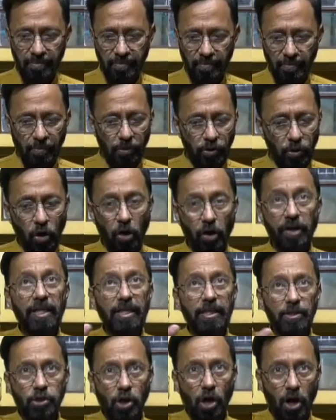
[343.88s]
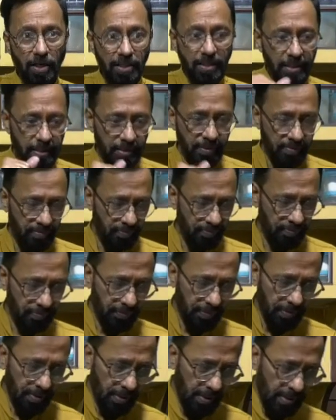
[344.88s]
The oil is hot.
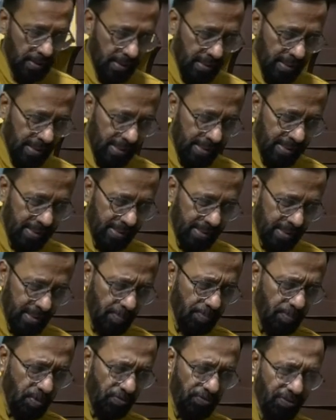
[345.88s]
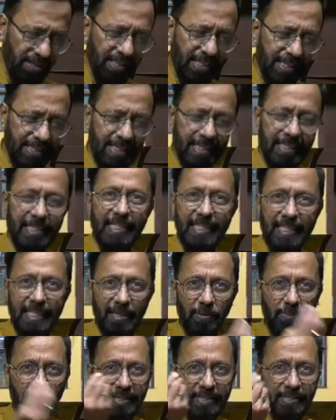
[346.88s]
Tip your fingers a little
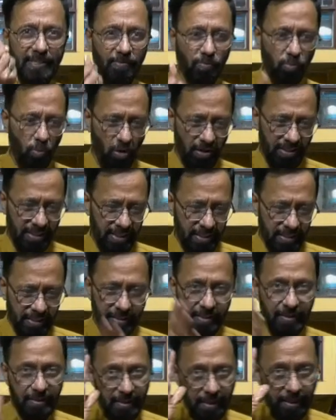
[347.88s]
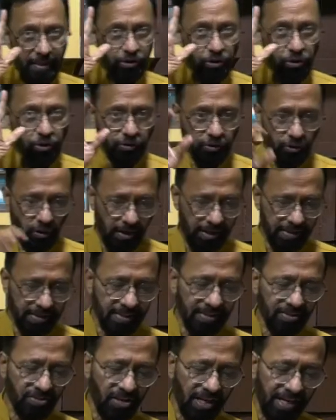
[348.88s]
with some water. Ensure your hands are
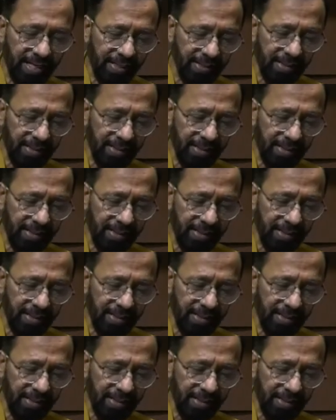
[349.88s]
dry.